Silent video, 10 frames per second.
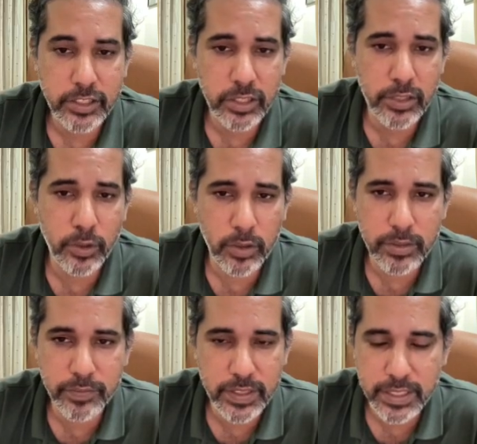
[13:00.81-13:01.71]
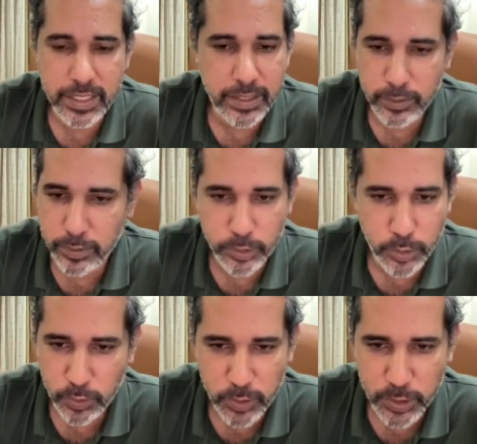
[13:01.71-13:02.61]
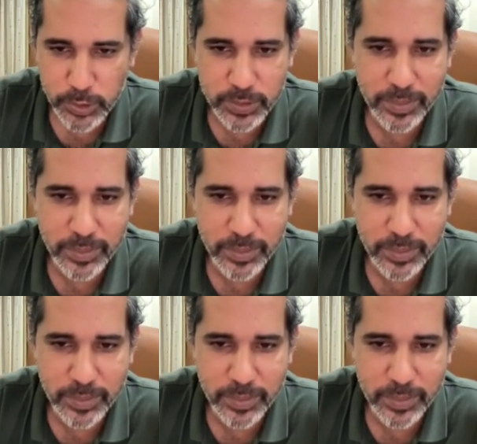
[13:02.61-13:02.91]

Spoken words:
actually wrong affinity. You don't want to use